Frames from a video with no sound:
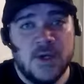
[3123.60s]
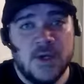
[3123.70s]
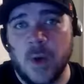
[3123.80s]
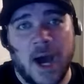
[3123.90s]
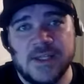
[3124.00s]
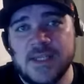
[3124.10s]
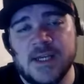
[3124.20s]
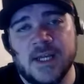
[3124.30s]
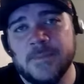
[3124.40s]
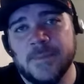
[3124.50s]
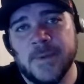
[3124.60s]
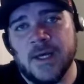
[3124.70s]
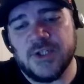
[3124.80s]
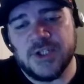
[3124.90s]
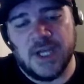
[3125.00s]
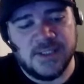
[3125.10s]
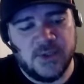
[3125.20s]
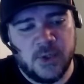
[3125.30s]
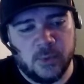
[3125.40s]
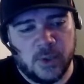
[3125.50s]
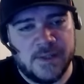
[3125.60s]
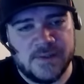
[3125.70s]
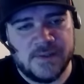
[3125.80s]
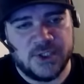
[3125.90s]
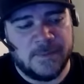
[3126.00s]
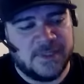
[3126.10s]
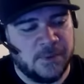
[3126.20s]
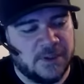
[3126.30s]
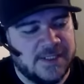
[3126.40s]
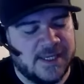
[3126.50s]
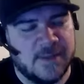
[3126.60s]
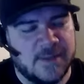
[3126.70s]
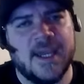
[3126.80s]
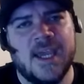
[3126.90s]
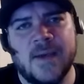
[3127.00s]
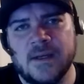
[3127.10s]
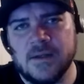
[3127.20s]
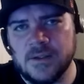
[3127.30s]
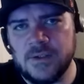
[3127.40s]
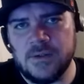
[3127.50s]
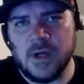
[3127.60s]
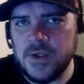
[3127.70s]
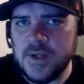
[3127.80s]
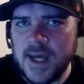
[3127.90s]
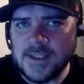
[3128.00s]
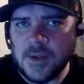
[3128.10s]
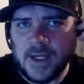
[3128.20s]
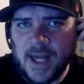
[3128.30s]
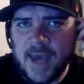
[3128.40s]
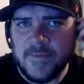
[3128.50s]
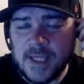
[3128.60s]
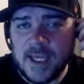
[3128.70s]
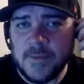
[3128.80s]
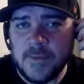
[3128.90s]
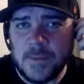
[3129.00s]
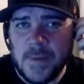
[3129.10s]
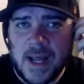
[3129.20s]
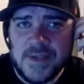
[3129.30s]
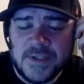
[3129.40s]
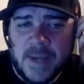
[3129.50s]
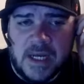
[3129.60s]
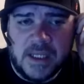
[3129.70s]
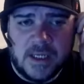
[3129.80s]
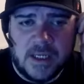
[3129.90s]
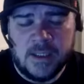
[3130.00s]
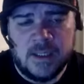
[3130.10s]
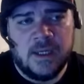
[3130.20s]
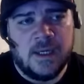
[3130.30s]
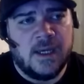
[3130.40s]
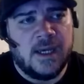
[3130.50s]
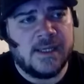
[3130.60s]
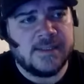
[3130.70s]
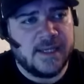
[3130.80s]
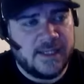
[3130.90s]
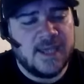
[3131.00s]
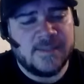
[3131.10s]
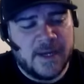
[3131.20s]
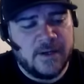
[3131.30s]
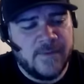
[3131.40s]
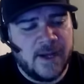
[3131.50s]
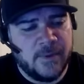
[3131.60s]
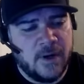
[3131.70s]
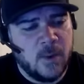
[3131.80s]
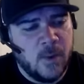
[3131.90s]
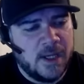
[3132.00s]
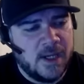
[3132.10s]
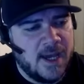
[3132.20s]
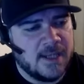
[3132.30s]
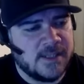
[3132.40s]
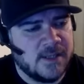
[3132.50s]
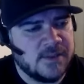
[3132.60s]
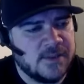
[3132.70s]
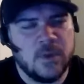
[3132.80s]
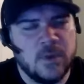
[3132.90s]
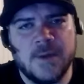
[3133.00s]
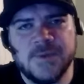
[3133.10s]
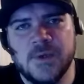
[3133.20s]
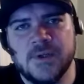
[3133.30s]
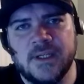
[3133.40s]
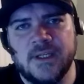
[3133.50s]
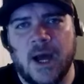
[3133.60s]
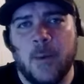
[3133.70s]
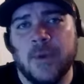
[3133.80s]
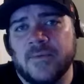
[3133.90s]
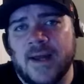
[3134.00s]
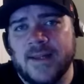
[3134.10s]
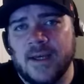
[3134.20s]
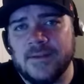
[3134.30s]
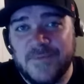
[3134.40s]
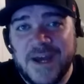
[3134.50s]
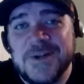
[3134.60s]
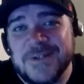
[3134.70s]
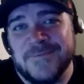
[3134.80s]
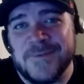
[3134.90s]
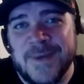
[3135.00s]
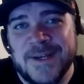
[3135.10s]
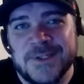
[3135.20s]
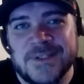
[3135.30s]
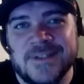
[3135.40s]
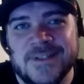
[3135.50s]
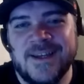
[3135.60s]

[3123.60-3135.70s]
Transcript: So I just hit up uh, Justin, who runs Scream Team Releasing. I was like, "Hey, man, you, are you guys going to have a table at Monster Mania?" And he's like, yeah, as a matter of fact, we are. Why you ask? I was like, well, I was wondering, you know, I want to find out the vendor information.